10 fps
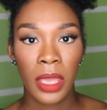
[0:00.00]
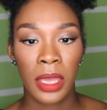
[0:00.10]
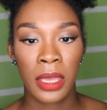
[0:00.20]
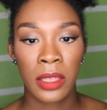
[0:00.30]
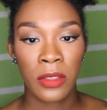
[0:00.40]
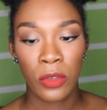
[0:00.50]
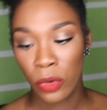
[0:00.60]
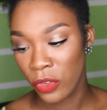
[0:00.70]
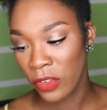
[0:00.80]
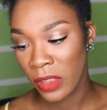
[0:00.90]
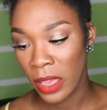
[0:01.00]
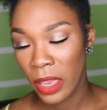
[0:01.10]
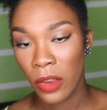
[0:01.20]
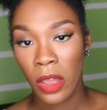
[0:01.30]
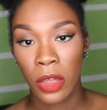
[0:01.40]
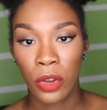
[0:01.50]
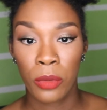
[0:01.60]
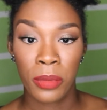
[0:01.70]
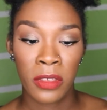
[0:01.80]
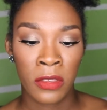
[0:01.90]
And, or she's not carrying on
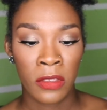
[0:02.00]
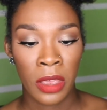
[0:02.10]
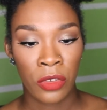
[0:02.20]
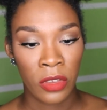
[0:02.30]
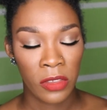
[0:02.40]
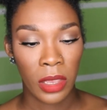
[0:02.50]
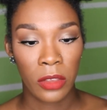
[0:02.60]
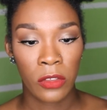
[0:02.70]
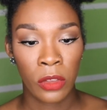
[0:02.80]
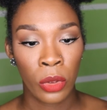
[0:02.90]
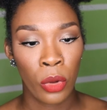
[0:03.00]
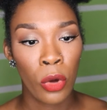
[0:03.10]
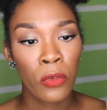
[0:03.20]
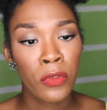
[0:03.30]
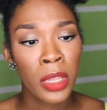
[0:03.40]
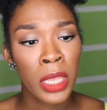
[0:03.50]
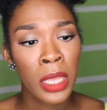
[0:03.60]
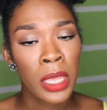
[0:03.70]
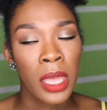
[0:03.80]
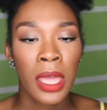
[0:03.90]
her business, I should say. So
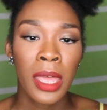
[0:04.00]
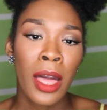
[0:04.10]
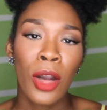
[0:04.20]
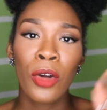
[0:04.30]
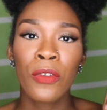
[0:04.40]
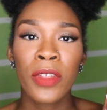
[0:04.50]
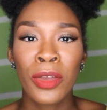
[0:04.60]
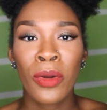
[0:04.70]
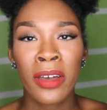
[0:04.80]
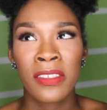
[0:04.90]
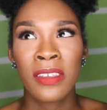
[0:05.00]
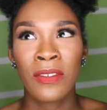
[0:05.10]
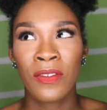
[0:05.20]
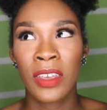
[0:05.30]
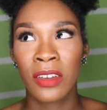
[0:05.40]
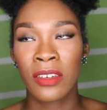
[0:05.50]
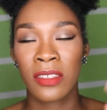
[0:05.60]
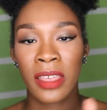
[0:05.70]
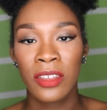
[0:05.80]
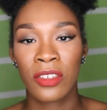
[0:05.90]
hopefully crossing
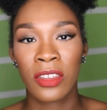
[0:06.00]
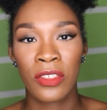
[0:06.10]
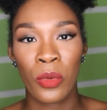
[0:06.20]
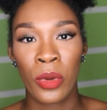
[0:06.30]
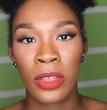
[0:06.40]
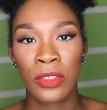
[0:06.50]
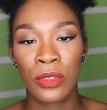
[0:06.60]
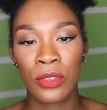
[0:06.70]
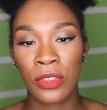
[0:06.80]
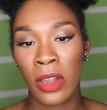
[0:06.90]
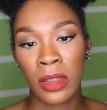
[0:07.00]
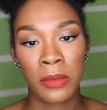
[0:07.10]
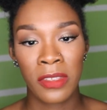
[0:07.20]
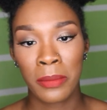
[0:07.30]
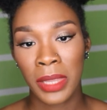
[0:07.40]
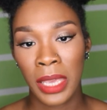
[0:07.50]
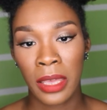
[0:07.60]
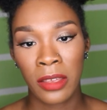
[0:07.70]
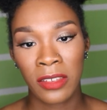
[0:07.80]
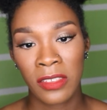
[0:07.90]
fingers that she's going to start up something
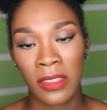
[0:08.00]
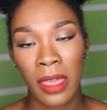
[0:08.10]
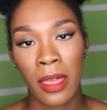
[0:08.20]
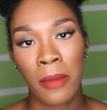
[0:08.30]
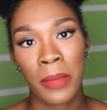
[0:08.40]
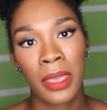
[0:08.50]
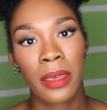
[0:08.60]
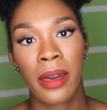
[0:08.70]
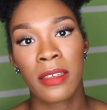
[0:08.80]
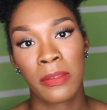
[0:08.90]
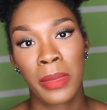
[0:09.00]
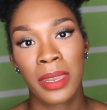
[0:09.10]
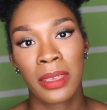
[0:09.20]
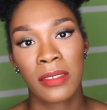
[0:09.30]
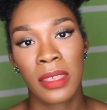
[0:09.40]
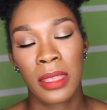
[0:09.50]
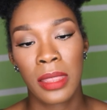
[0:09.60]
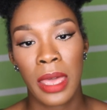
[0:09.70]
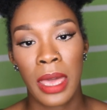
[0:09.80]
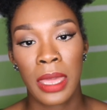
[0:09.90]
else in cosmetics,
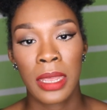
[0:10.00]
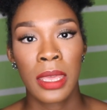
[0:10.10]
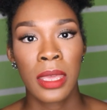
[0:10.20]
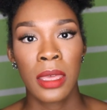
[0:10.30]
and that